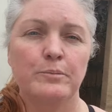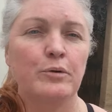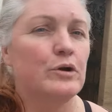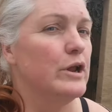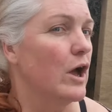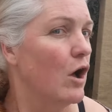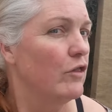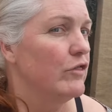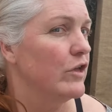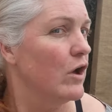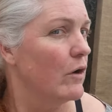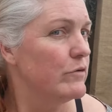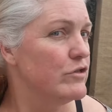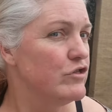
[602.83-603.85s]
put it on the
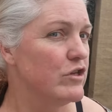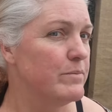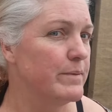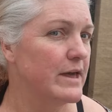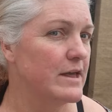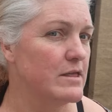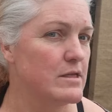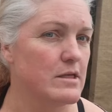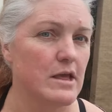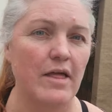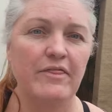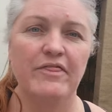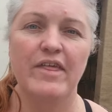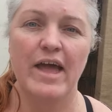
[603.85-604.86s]
orangey bits
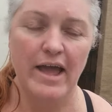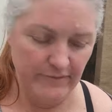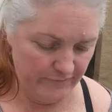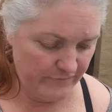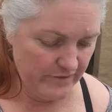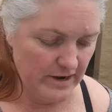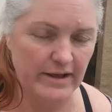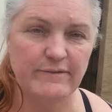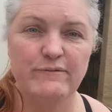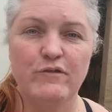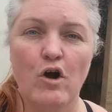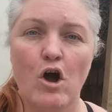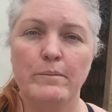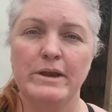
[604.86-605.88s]
and then for like
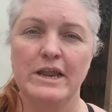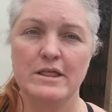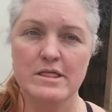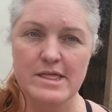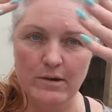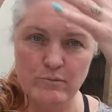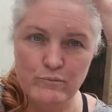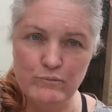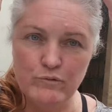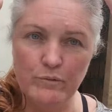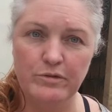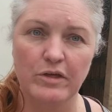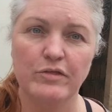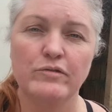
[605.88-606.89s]
four minutes and then
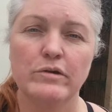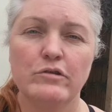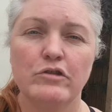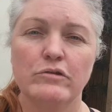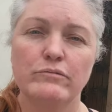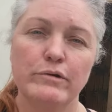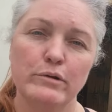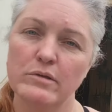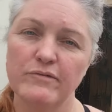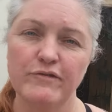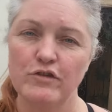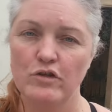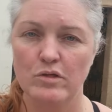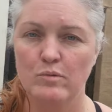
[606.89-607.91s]
rubbed it through to the roots
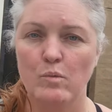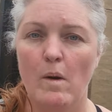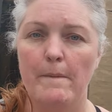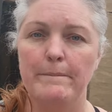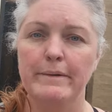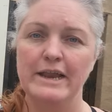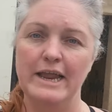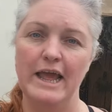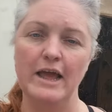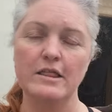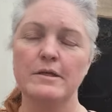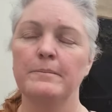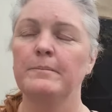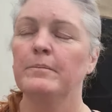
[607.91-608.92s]
for just one minute